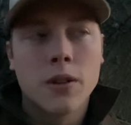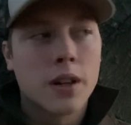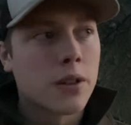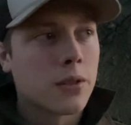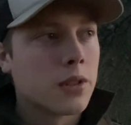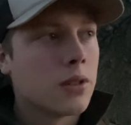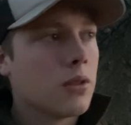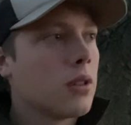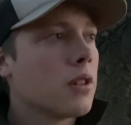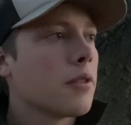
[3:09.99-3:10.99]
I don't know
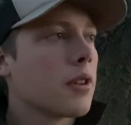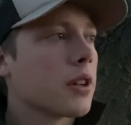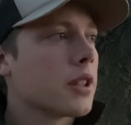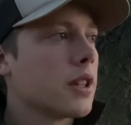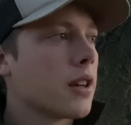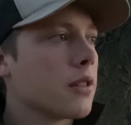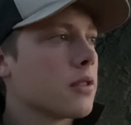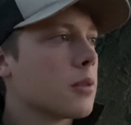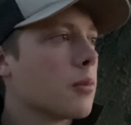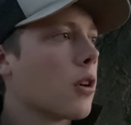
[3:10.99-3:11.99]
if I'll get out
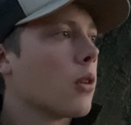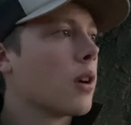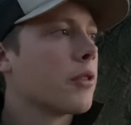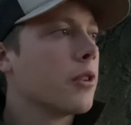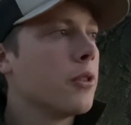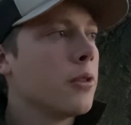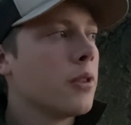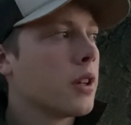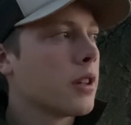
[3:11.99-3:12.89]
tomorrow afternoon.